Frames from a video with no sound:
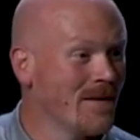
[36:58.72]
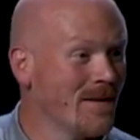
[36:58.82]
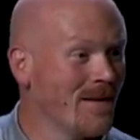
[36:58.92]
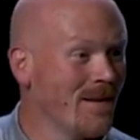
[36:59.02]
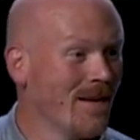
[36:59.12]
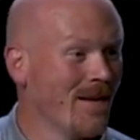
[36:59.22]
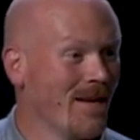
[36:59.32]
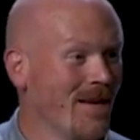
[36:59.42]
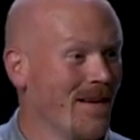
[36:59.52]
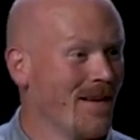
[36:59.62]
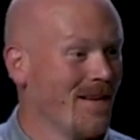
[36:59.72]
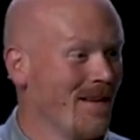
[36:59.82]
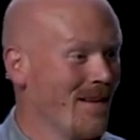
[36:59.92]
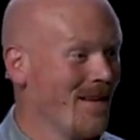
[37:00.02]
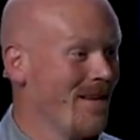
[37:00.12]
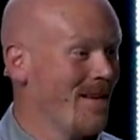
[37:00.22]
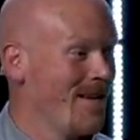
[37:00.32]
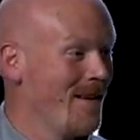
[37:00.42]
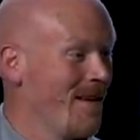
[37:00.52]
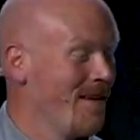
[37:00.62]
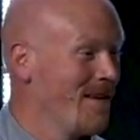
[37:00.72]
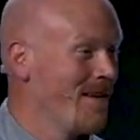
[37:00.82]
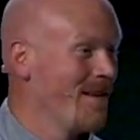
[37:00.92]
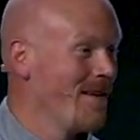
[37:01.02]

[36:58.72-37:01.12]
(silence)